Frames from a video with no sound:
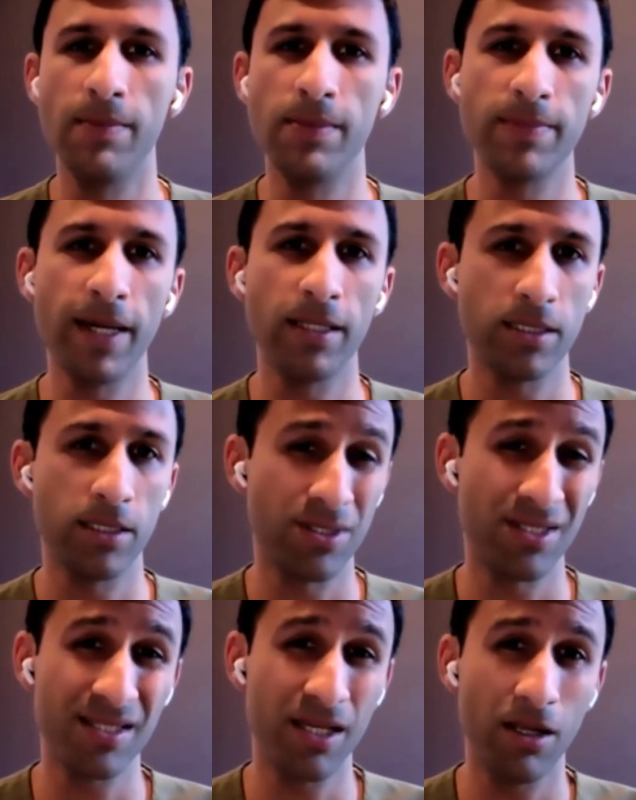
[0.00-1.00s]
Spinal
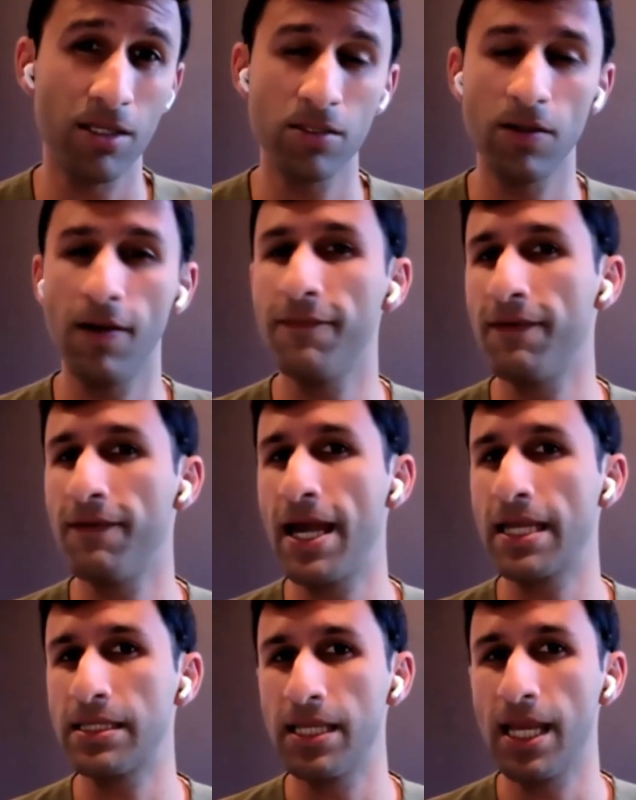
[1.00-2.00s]
stenosis can also
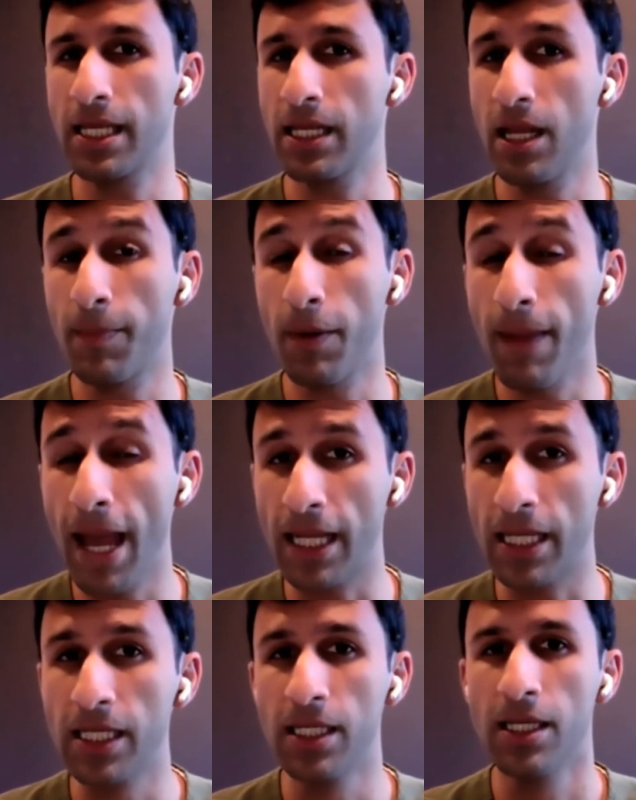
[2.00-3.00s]
affect the neck and upper back.